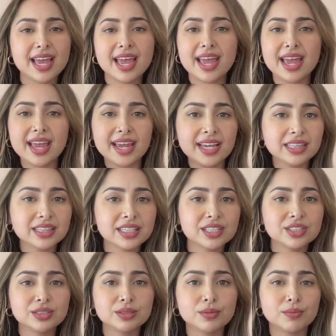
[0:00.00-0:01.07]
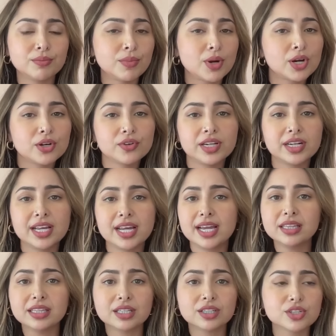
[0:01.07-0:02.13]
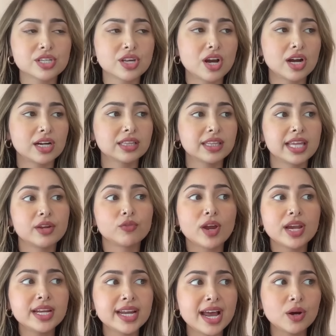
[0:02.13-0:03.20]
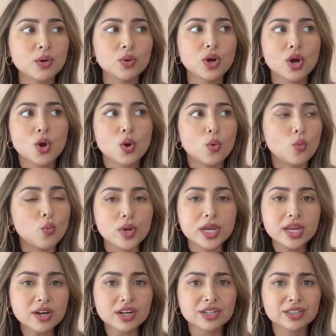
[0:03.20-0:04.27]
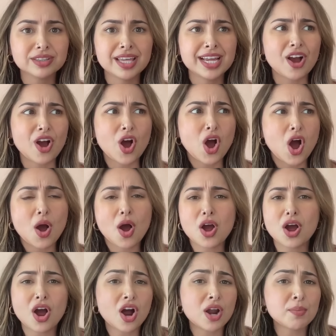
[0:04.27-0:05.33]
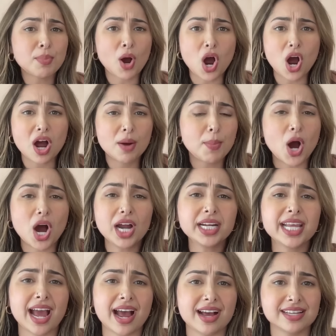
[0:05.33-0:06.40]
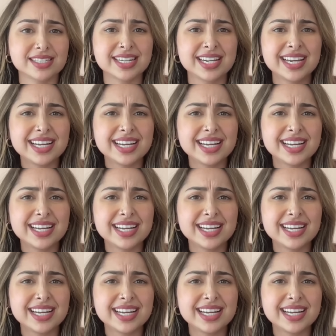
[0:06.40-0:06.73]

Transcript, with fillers: hey, little Margarita, hey, little Sahara, like right now, we're like on po- a podcast.